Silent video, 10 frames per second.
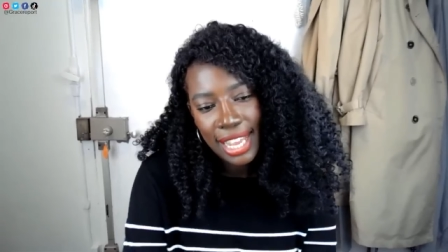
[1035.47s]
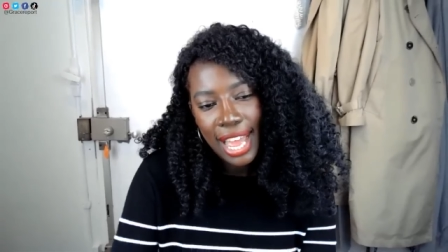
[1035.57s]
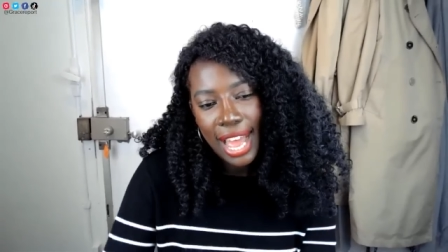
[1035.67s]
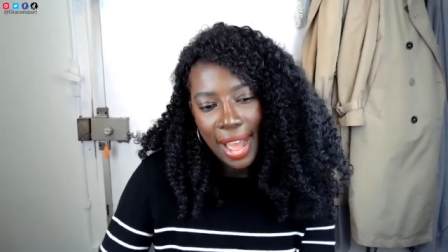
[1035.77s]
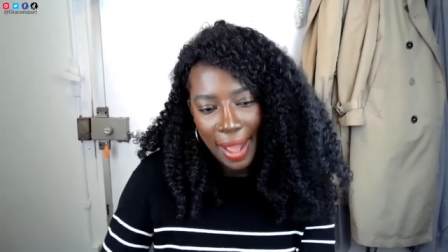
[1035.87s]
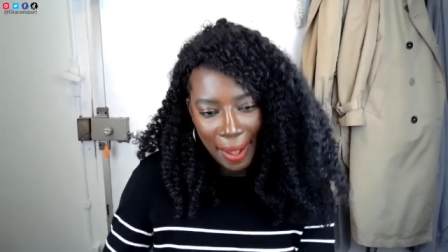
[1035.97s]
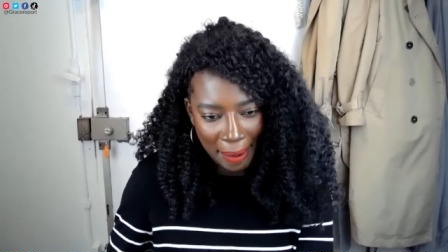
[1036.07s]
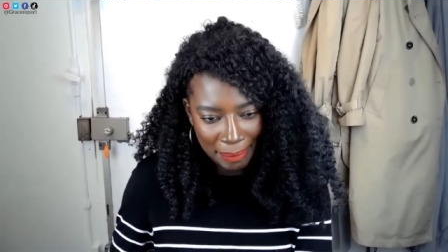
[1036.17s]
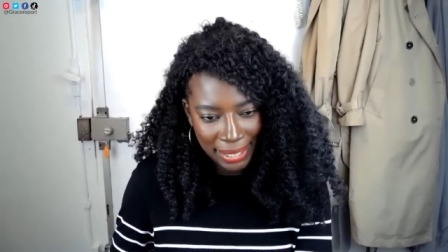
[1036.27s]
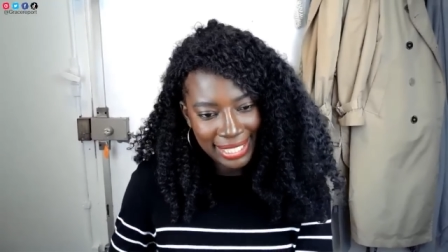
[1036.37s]

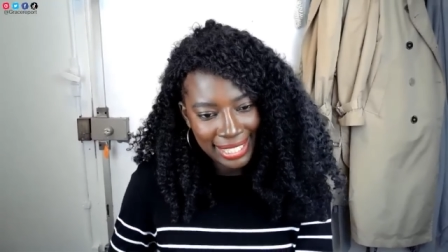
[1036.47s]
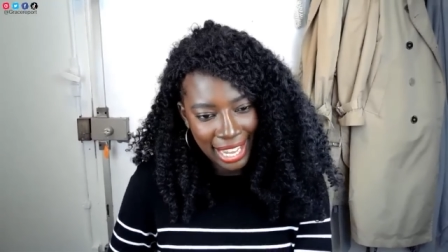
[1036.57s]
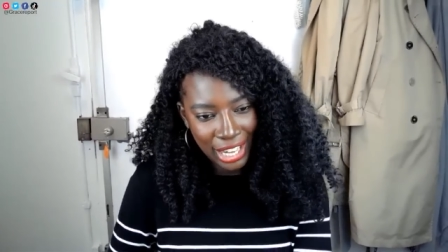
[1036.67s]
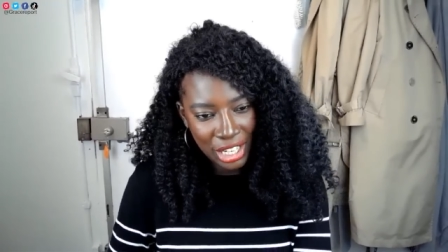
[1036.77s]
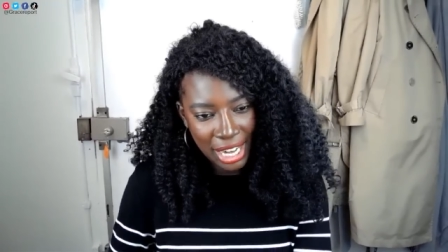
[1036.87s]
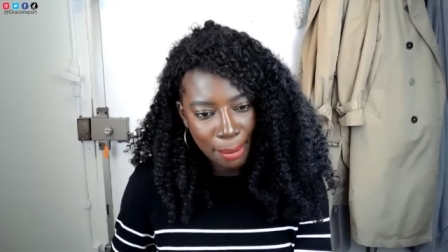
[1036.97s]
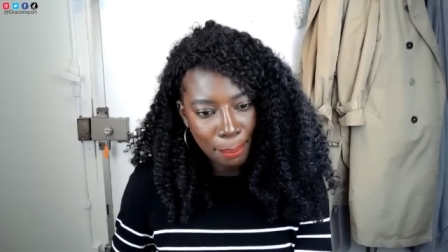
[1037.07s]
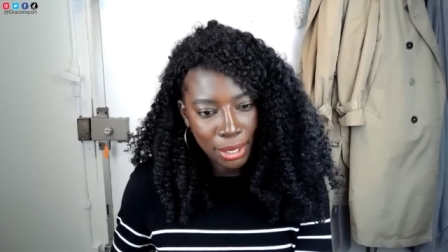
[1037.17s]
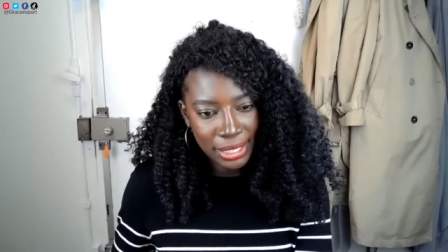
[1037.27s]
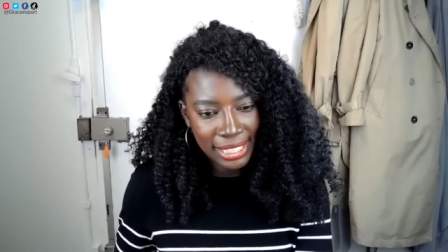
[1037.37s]
um, is there. And
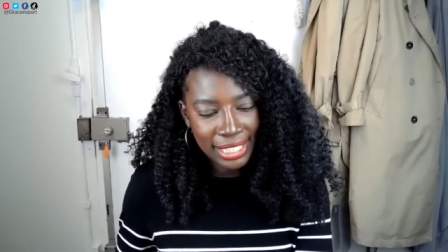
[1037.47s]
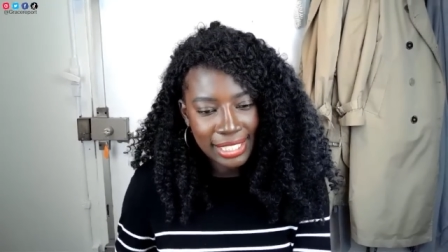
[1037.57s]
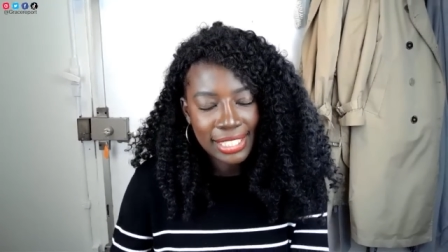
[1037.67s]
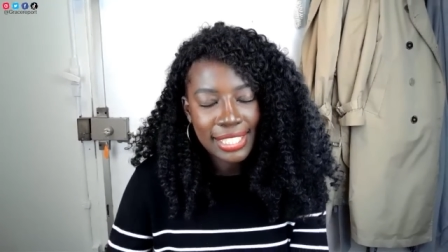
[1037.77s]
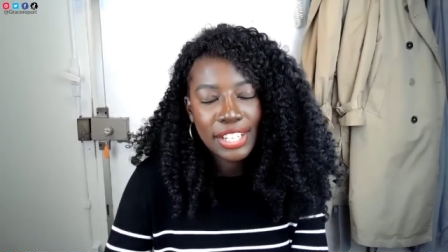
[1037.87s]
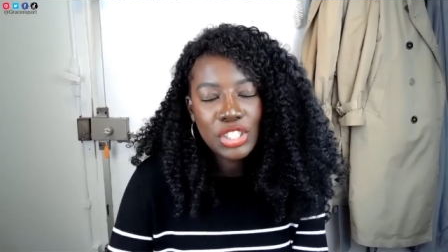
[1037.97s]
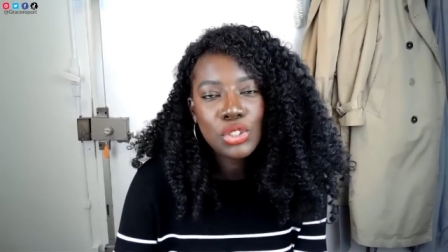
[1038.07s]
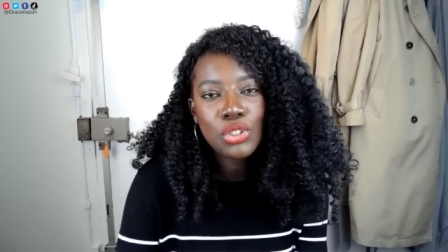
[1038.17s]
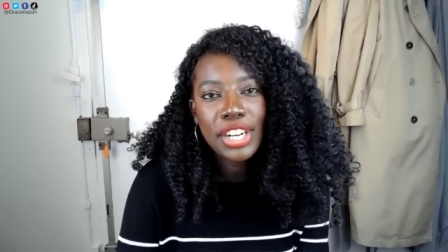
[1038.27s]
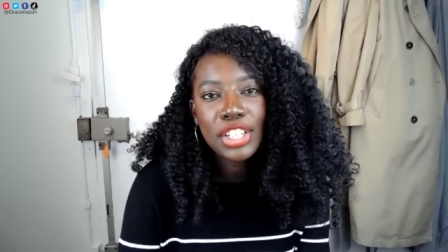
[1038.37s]
Bartise decides to
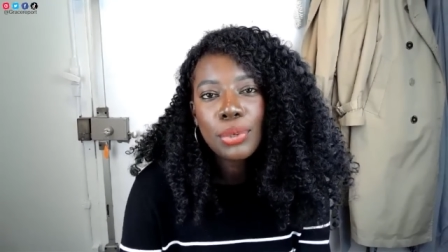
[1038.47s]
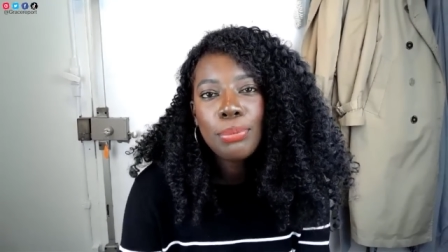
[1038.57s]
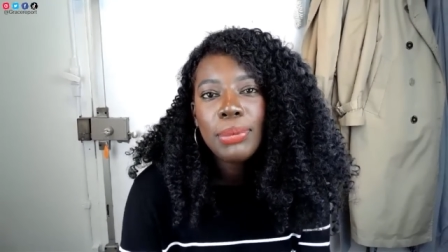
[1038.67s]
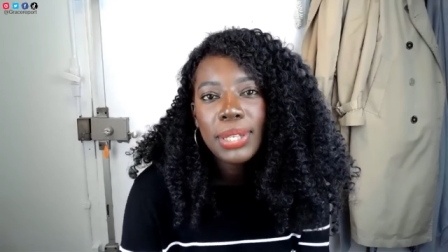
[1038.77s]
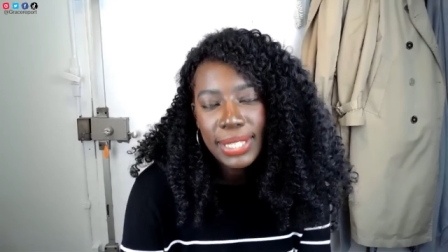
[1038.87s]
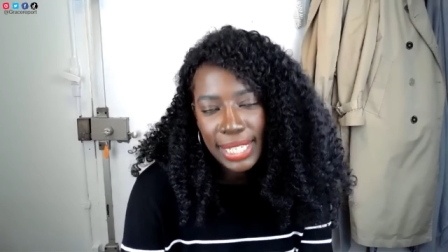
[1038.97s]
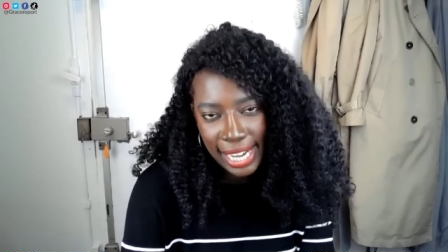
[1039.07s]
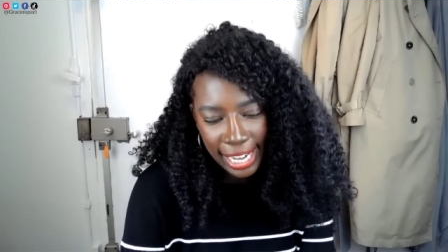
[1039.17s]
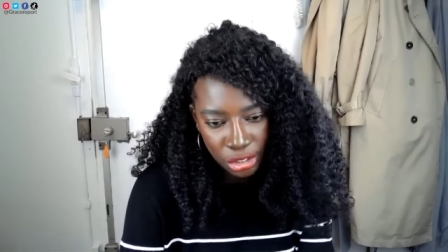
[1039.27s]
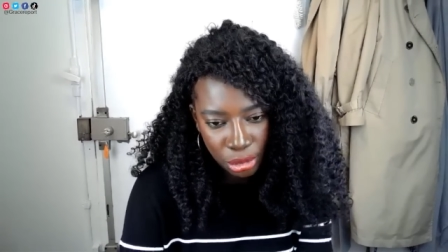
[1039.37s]
try to humiliate
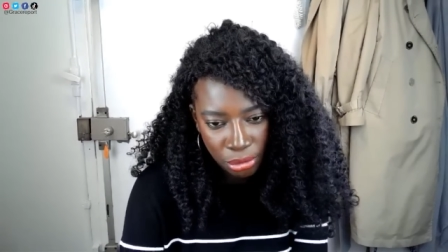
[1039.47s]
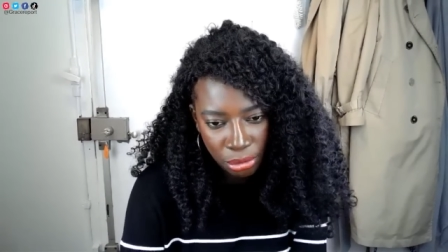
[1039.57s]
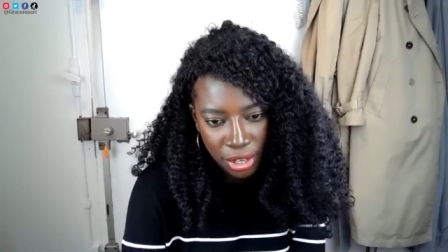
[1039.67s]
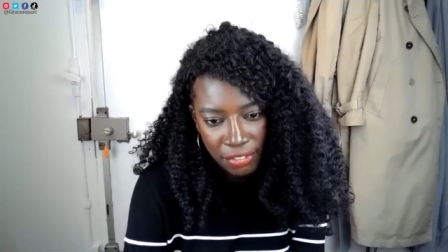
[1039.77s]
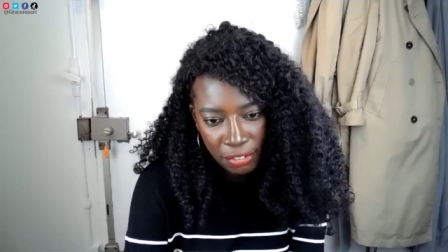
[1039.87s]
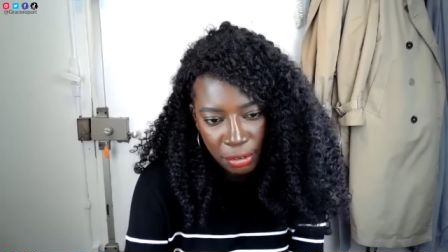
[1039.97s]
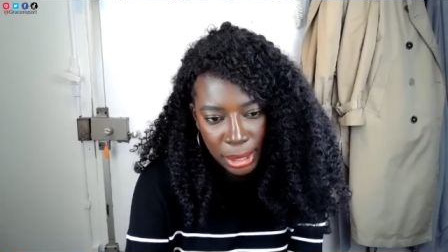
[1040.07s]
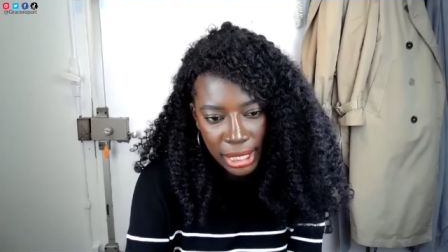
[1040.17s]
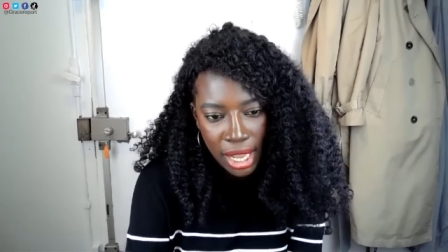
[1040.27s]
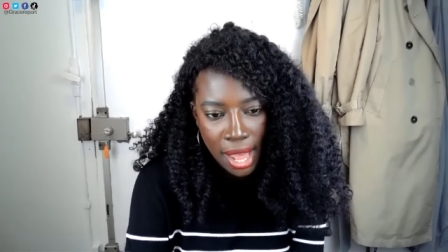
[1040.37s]
Andrew in front of
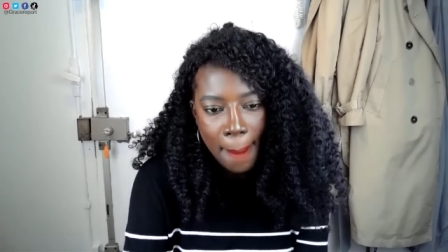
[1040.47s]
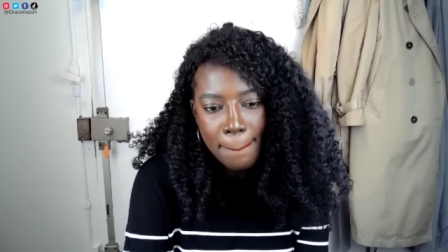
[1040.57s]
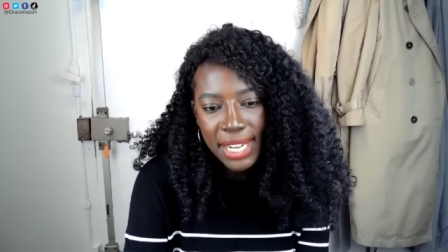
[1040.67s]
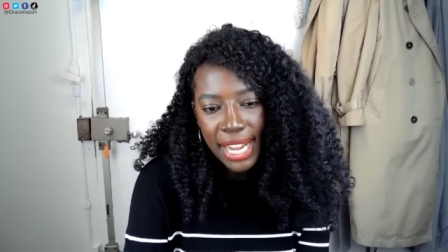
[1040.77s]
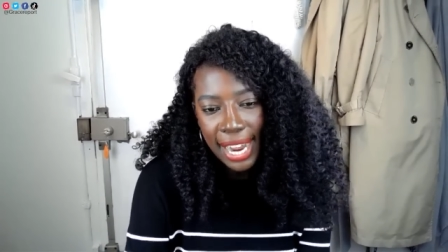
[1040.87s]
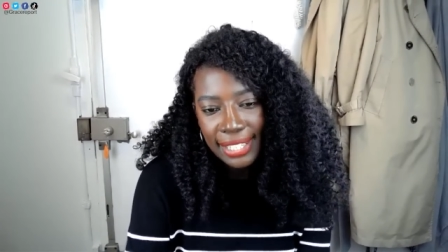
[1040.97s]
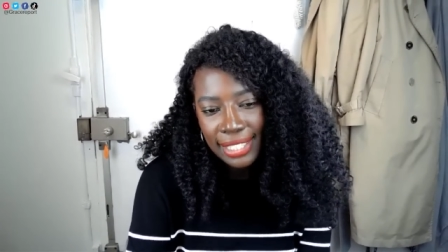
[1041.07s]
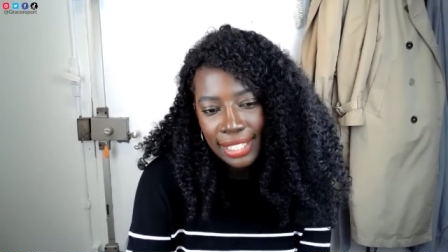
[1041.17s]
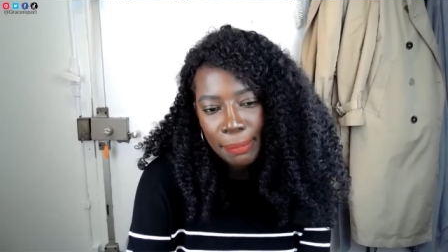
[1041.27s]
everybody by asking him